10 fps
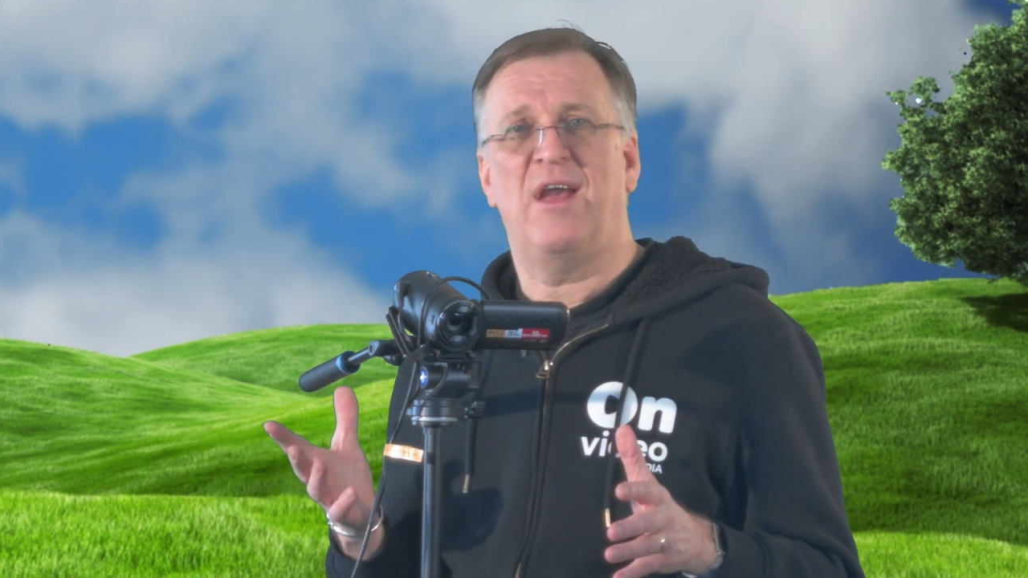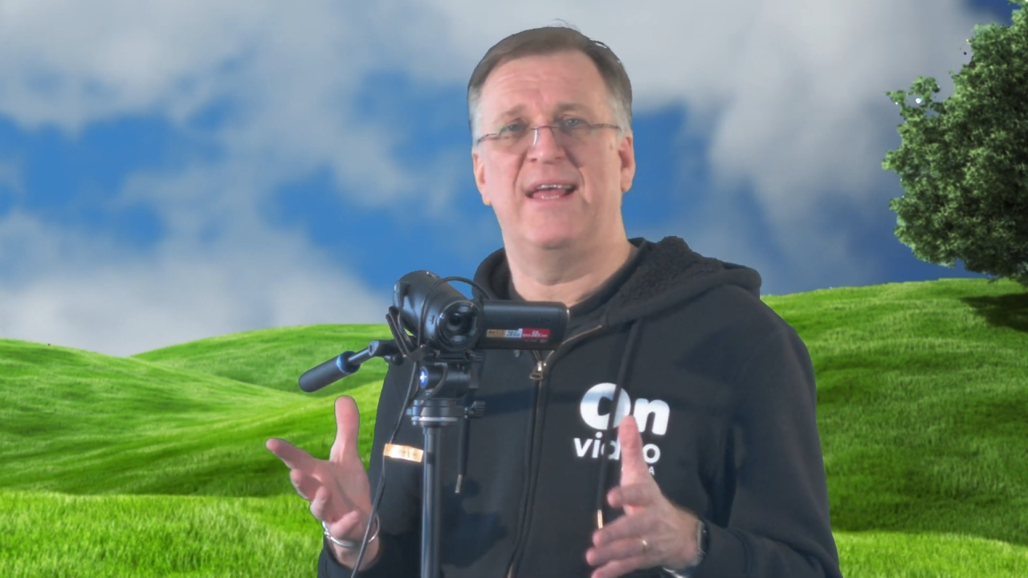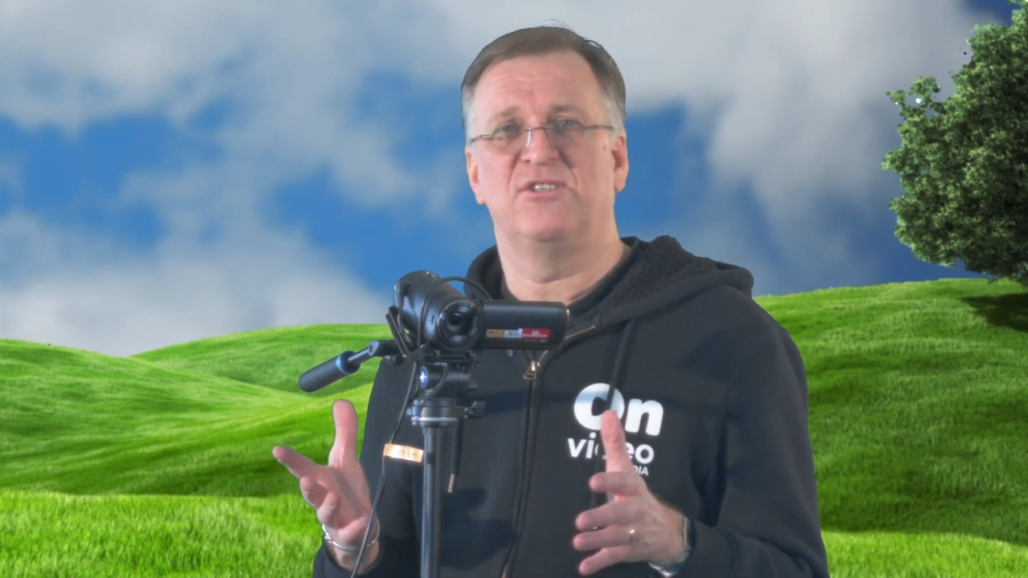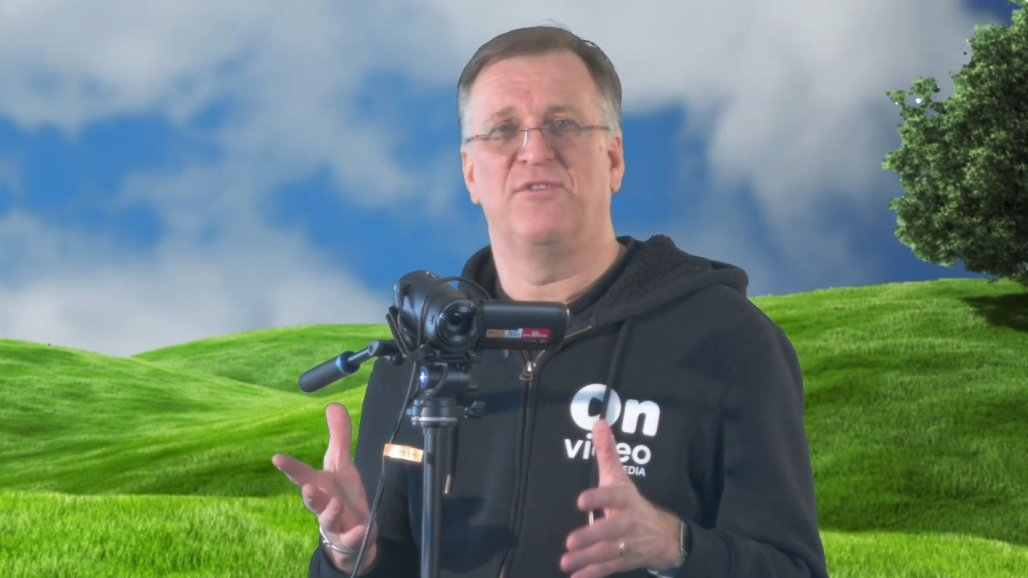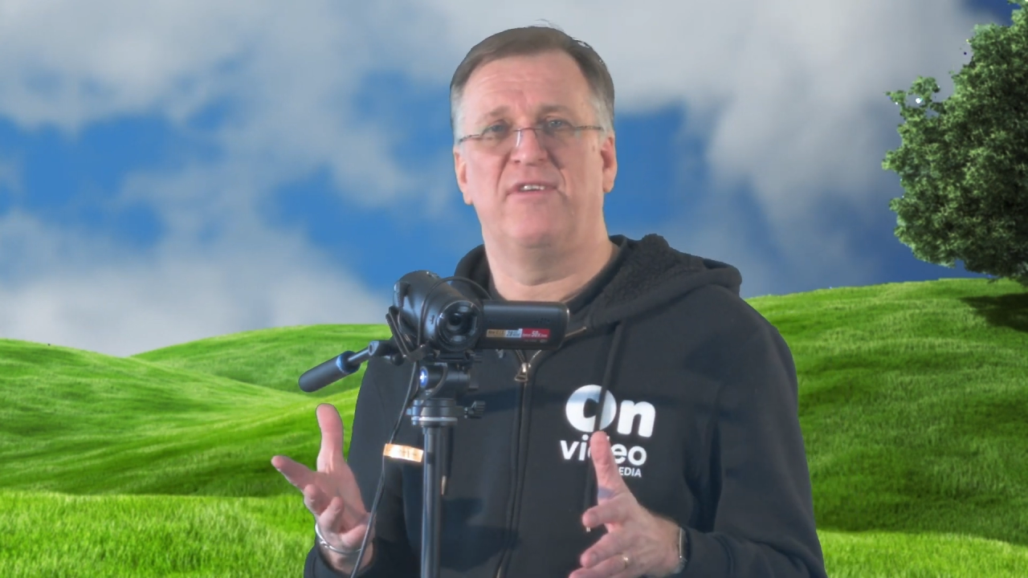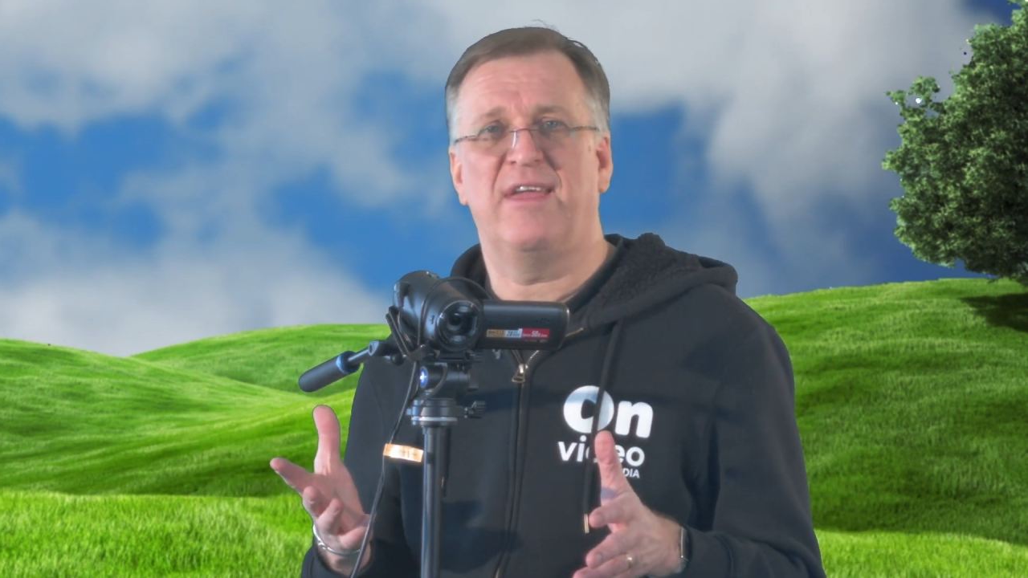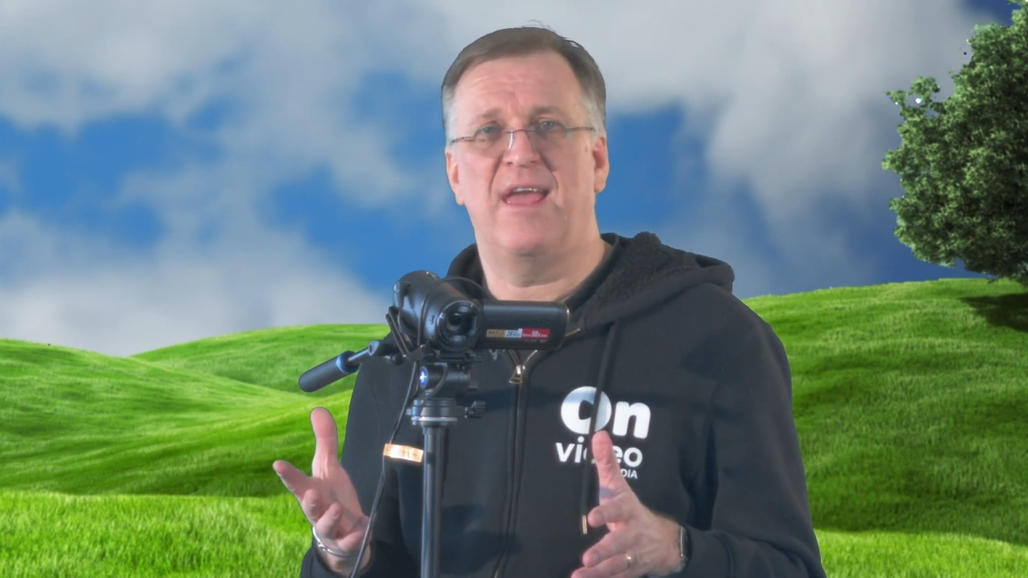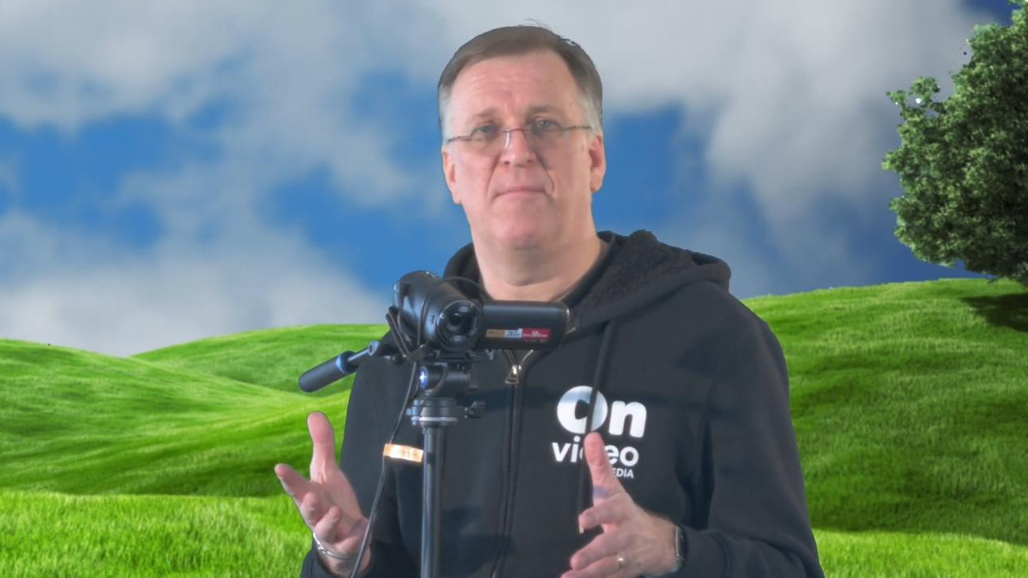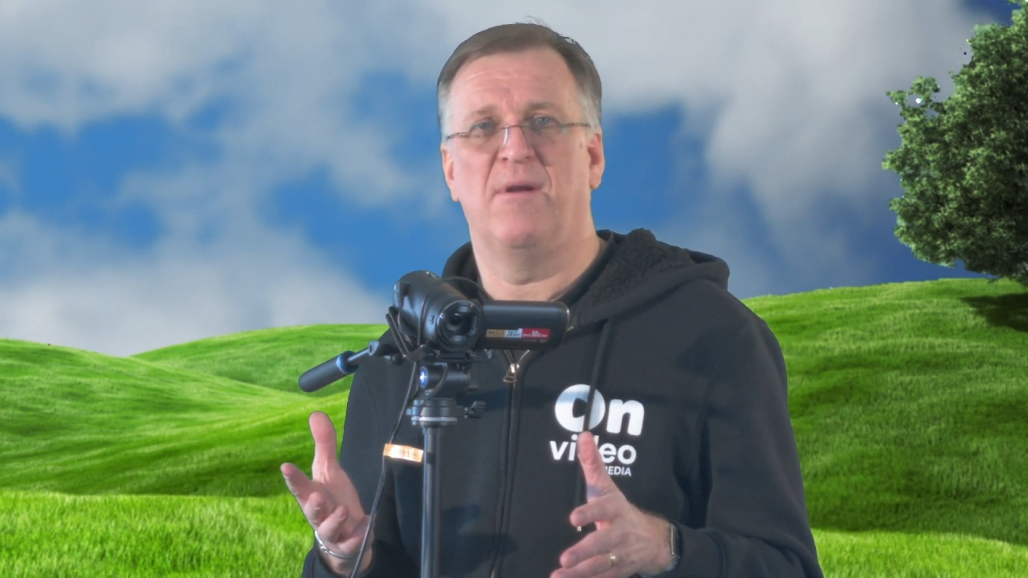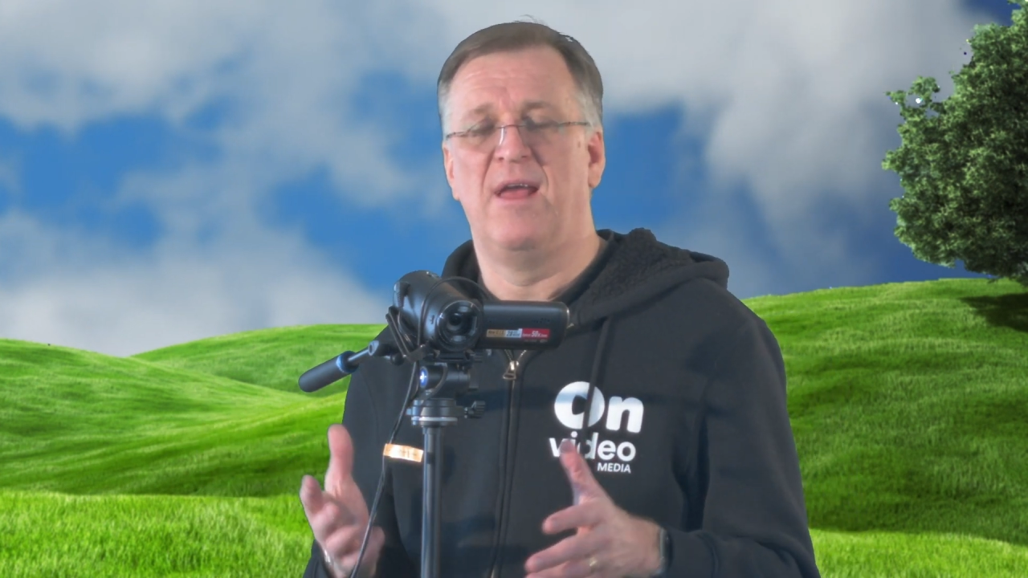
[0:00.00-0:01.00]
hands off the
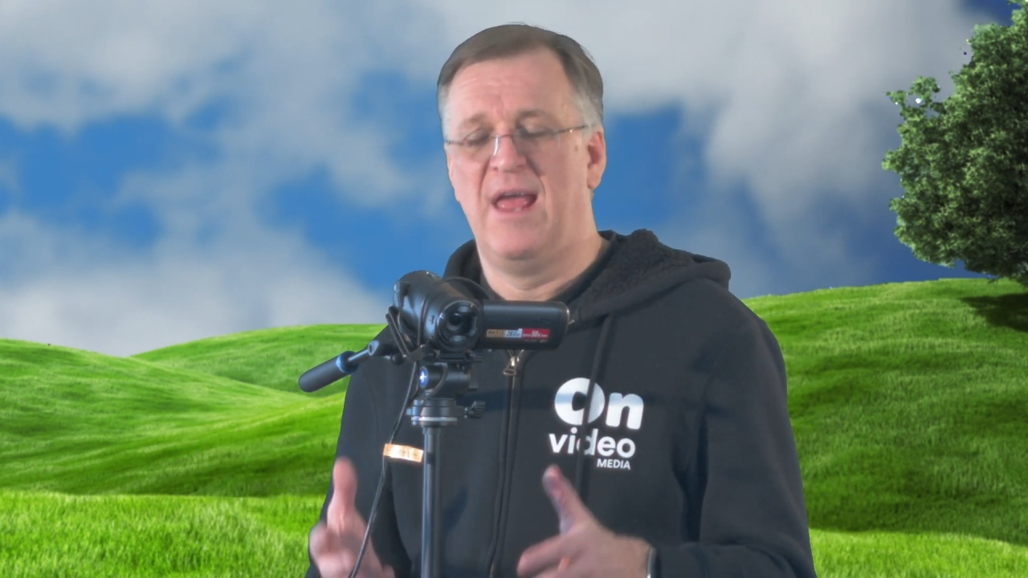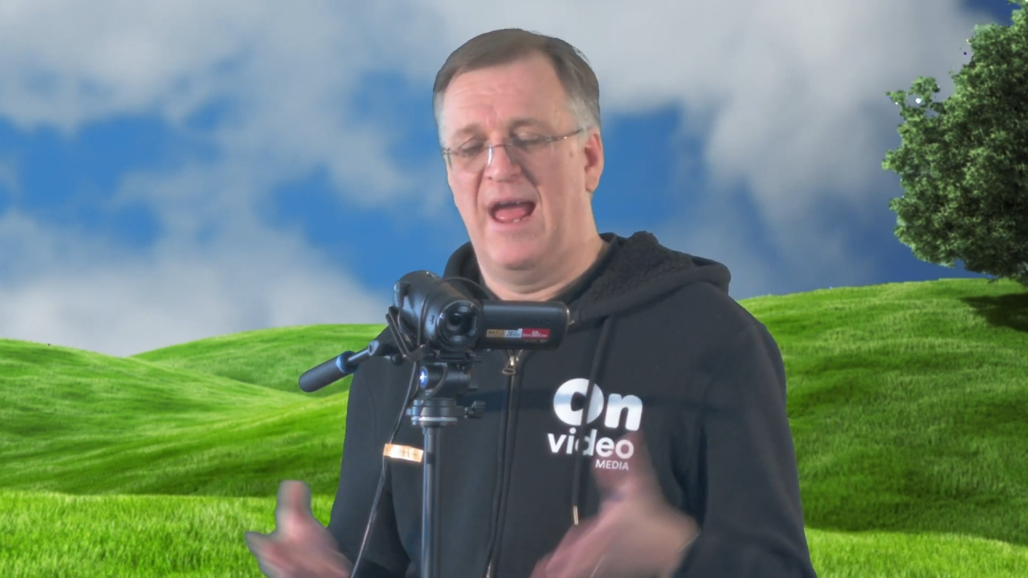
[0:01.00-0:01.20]
camera.